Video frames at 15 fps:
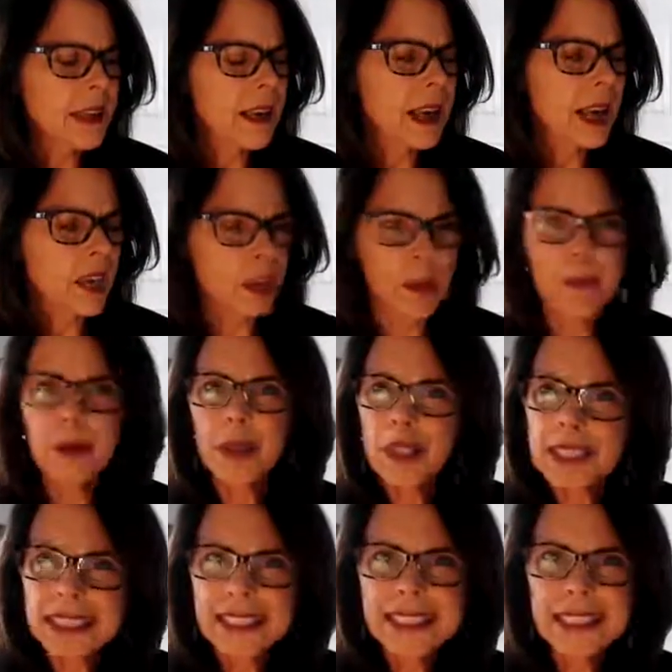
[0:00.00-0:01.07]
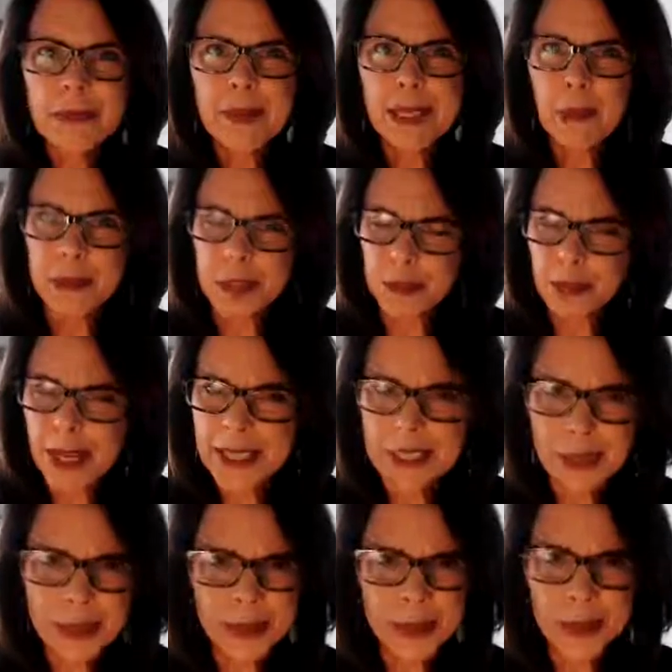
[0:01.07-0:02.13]
our ability to be able to wrestle
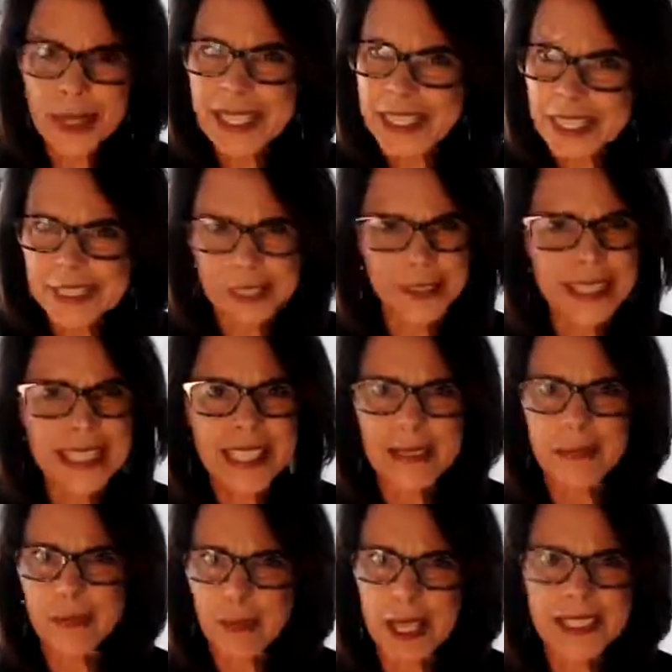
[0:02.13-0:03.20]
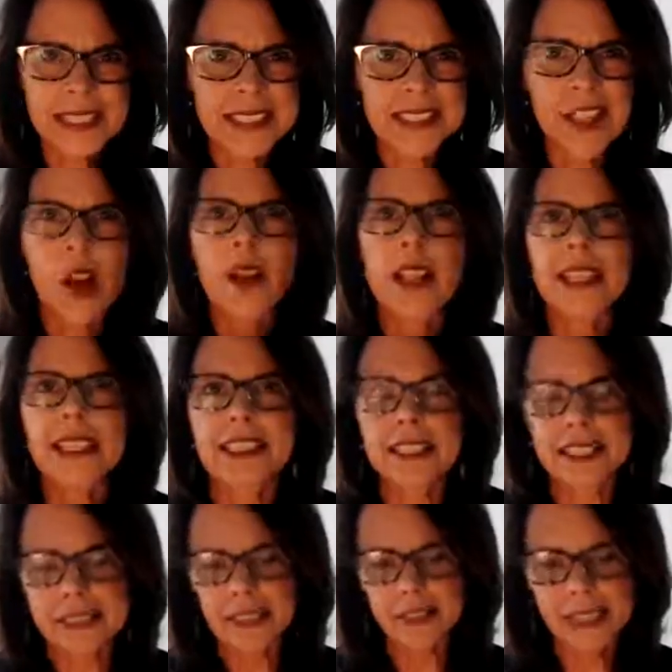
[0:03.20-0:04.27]
through history and present and all that kind of
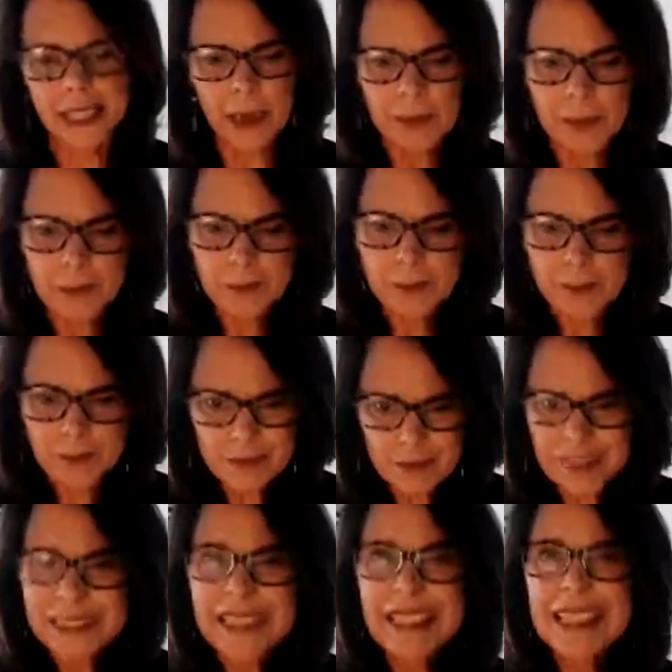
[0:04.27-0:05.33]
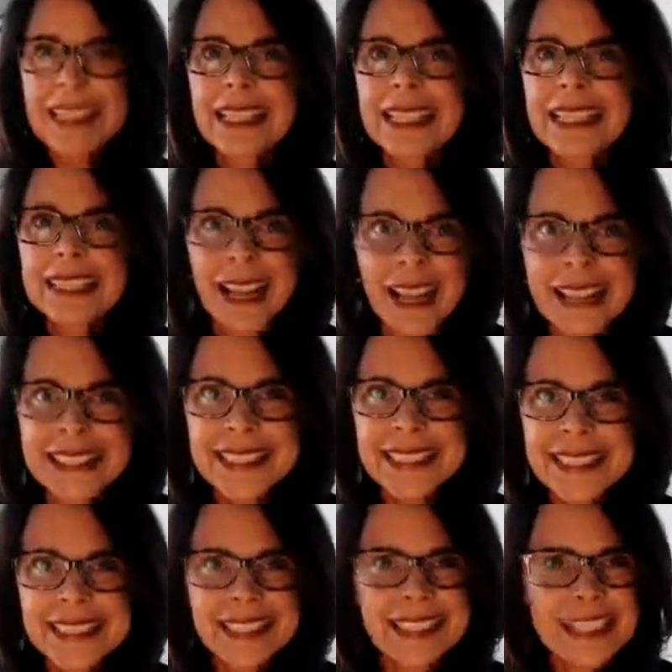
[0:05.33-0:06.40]
stuff. So
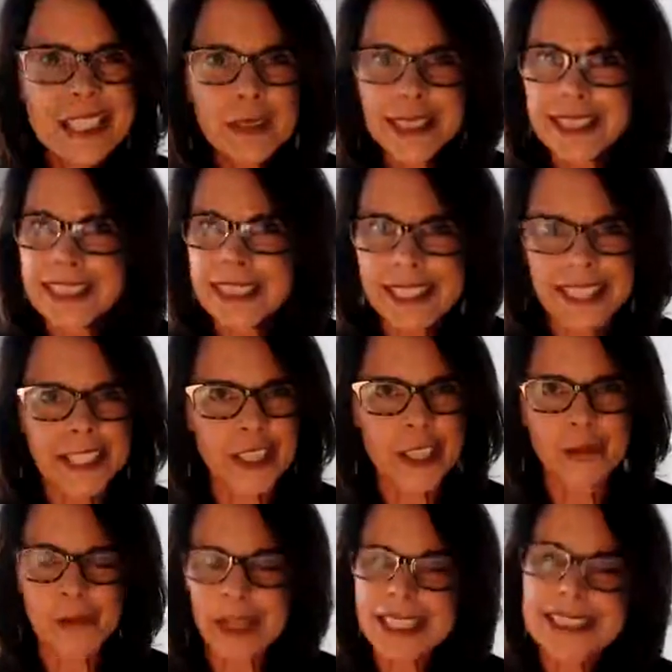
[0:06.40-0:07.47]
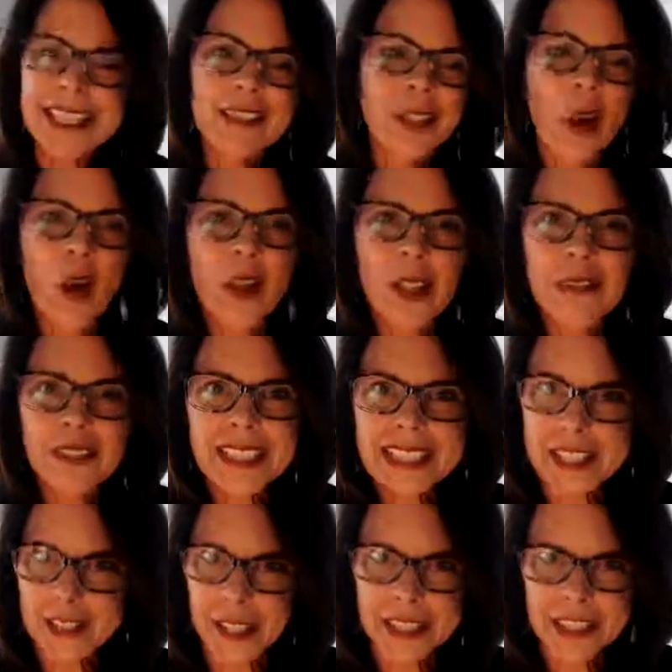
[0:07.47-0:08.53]
kindness, you can sit here and write down all of these
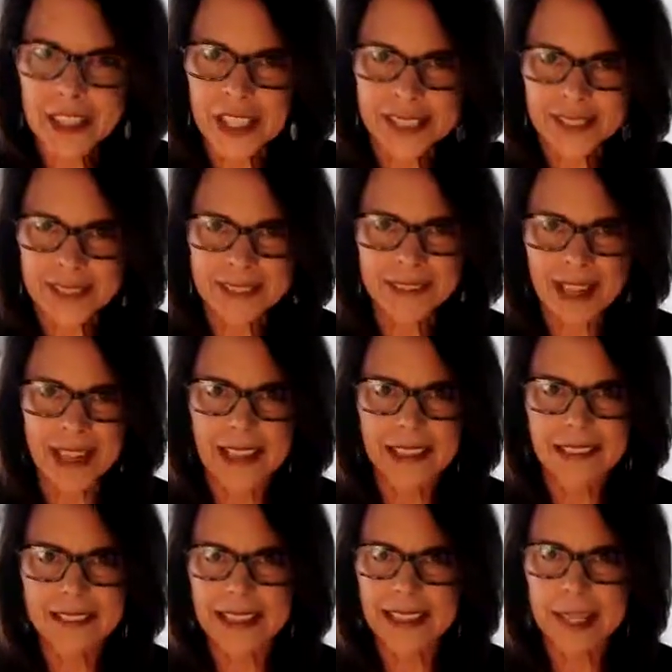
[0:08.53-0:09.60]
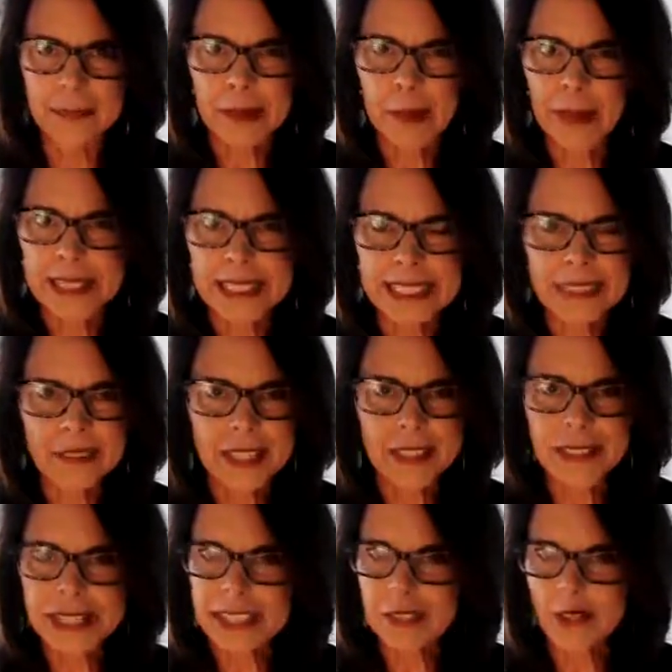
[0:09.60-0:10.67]
strategies, okay, that I'm going to give you,
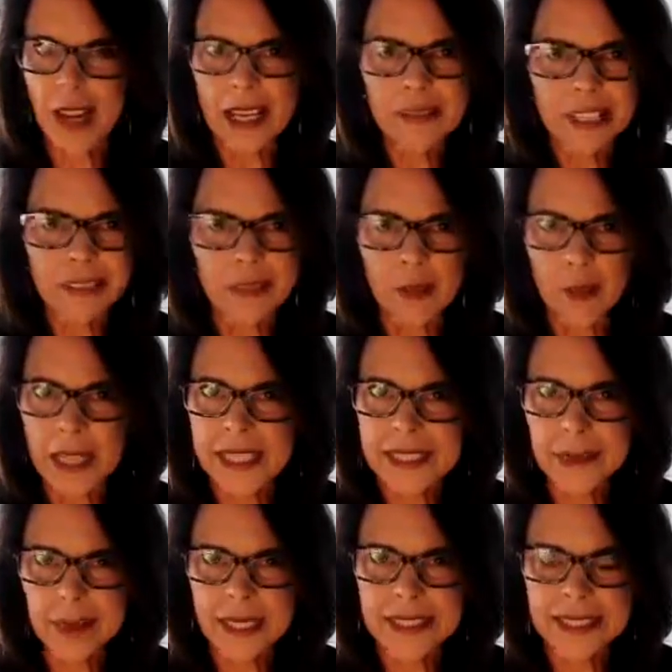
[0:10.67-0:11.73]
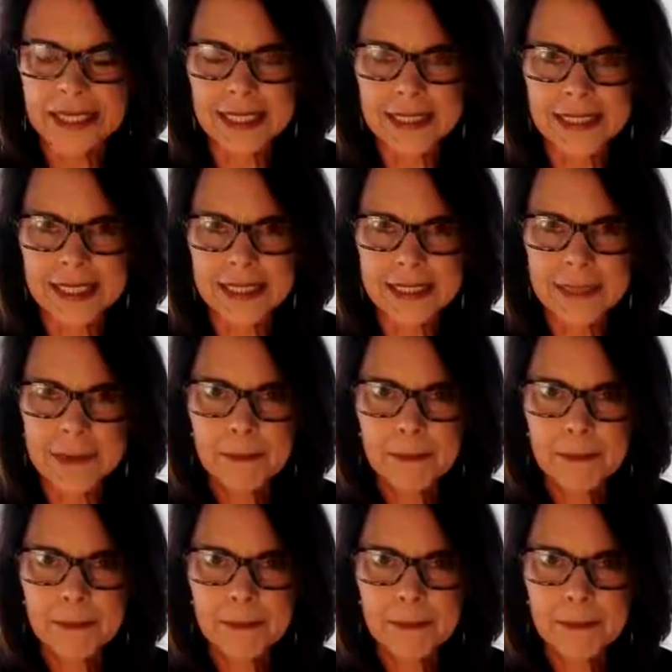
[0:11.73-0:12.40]
these 5 different ways to practice kindness.